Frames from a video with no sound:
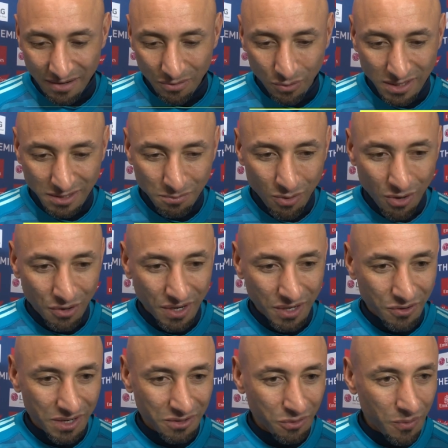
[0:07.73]
Once more, we
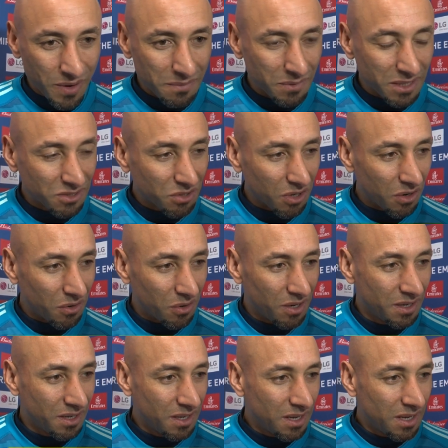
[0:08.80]
are going to Wembley, so
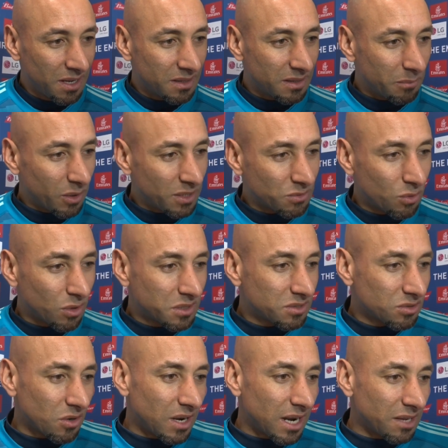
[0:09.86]
the boys worked
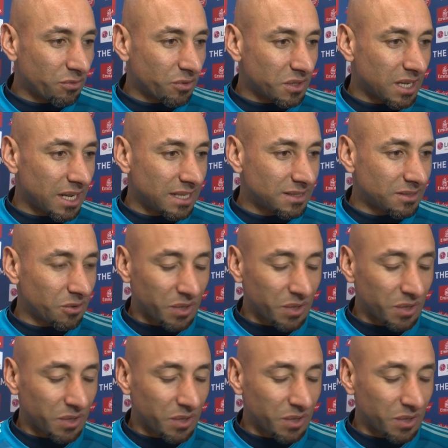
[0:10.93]
so hard for that.